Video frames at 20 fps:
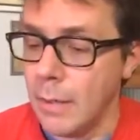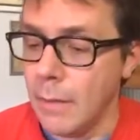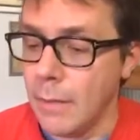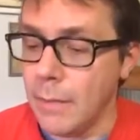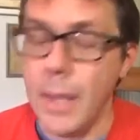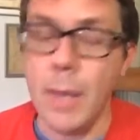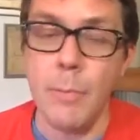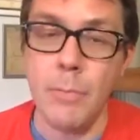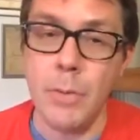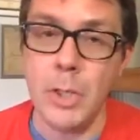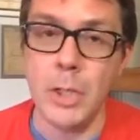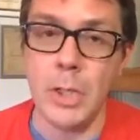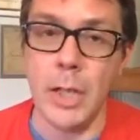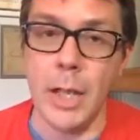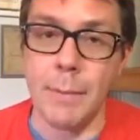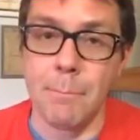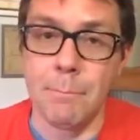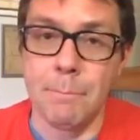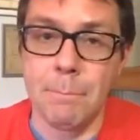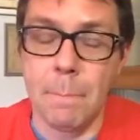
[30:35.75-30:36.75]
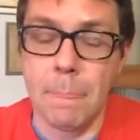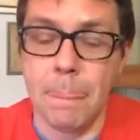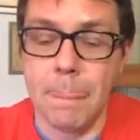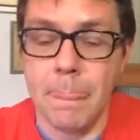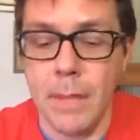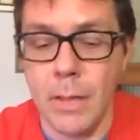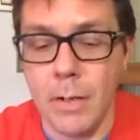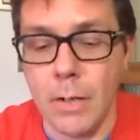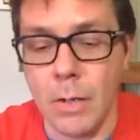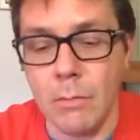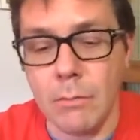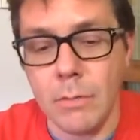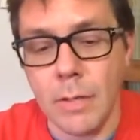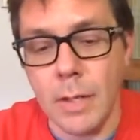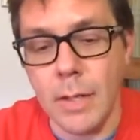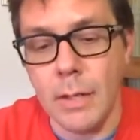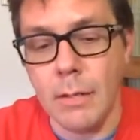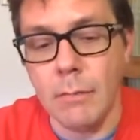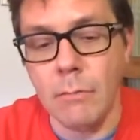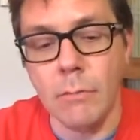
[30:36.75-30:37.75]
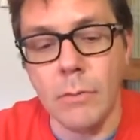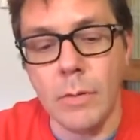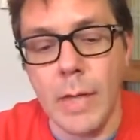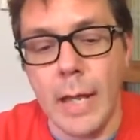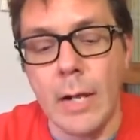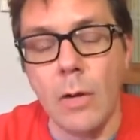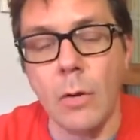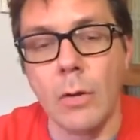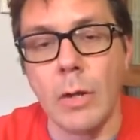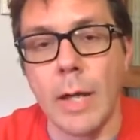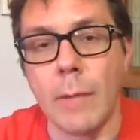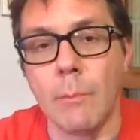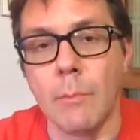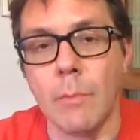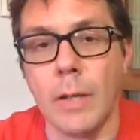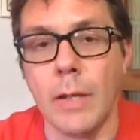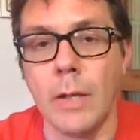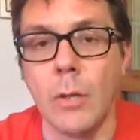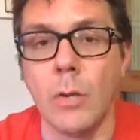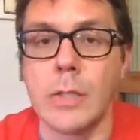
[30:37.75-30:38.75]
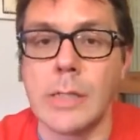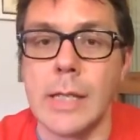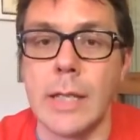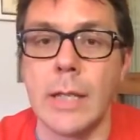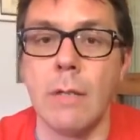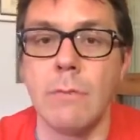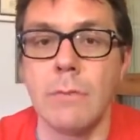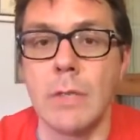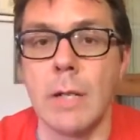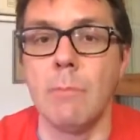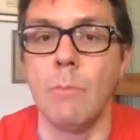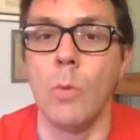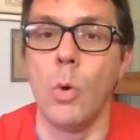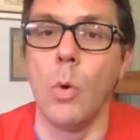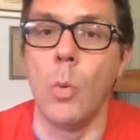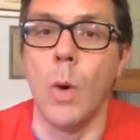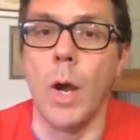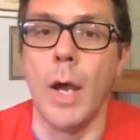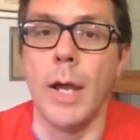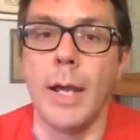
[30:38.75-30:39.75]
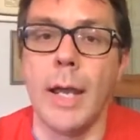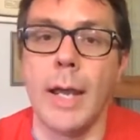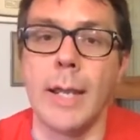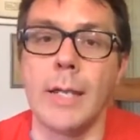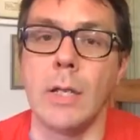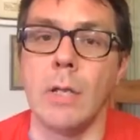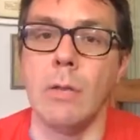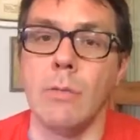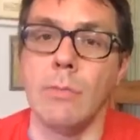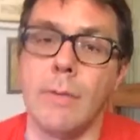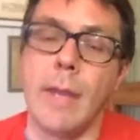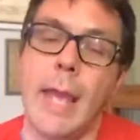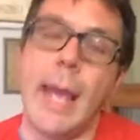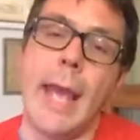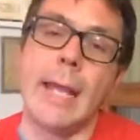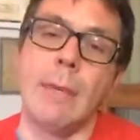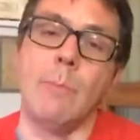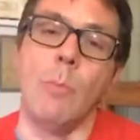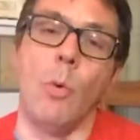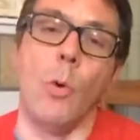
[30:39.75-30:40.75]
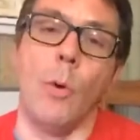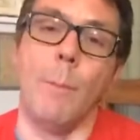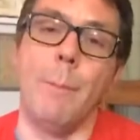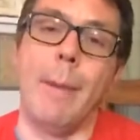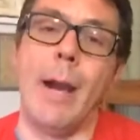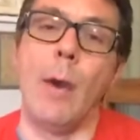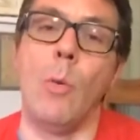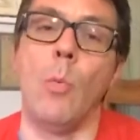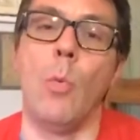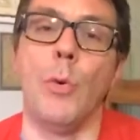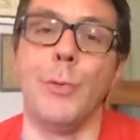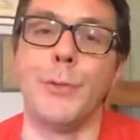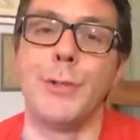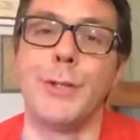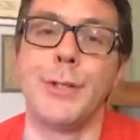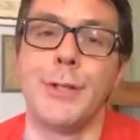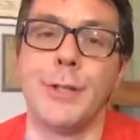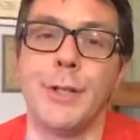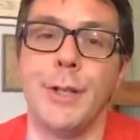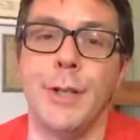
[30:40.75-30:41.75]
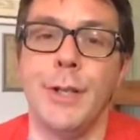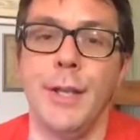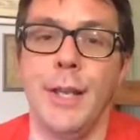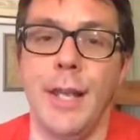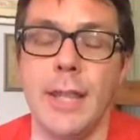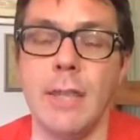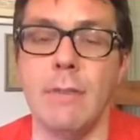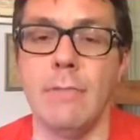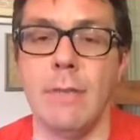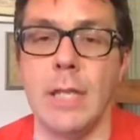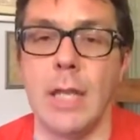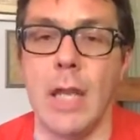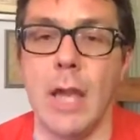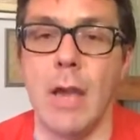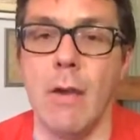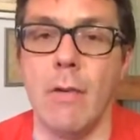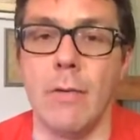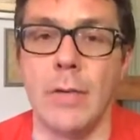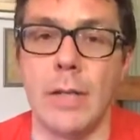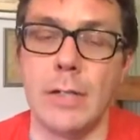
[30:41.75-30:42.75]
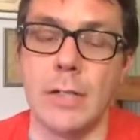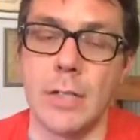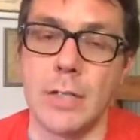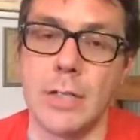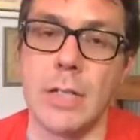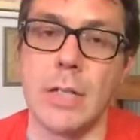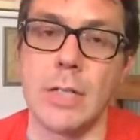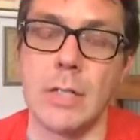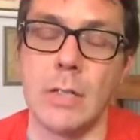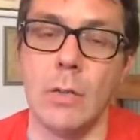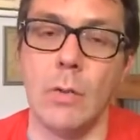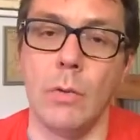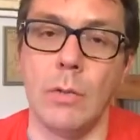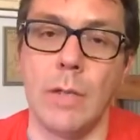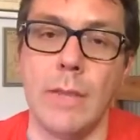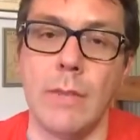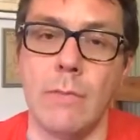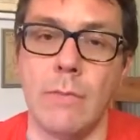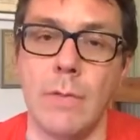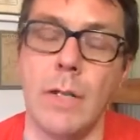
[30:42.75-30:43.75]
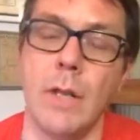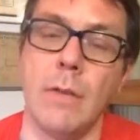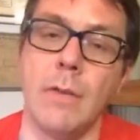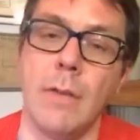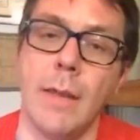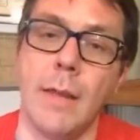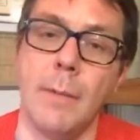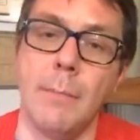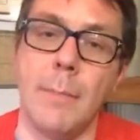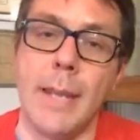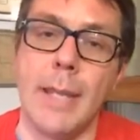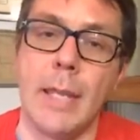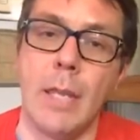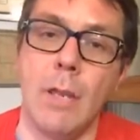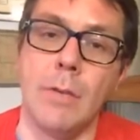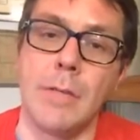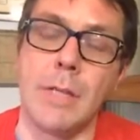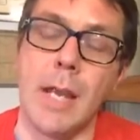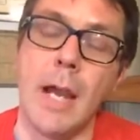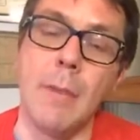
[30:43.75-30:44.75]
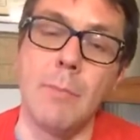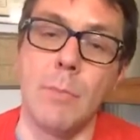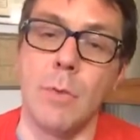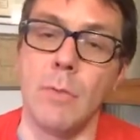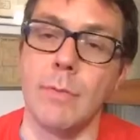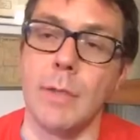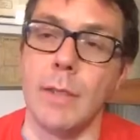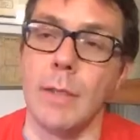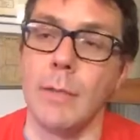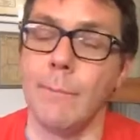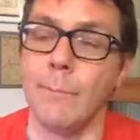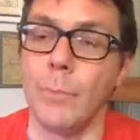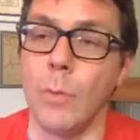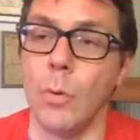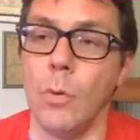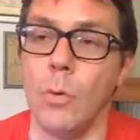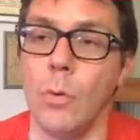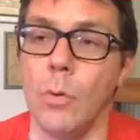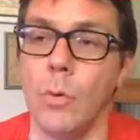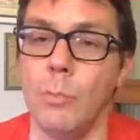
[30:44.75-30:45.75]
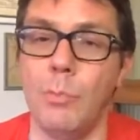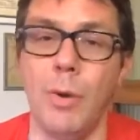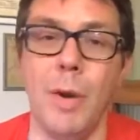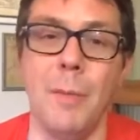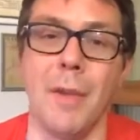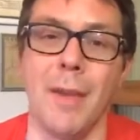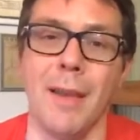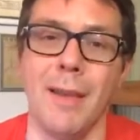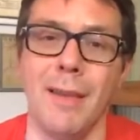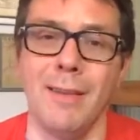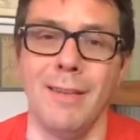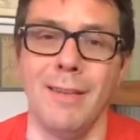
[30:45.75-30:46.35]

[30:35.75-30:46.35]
they appreciate. They look like, it looks like you've done more work and you've cared more about what's in the video, and it just doesn't look like the video that can make using iMovie or Premiere.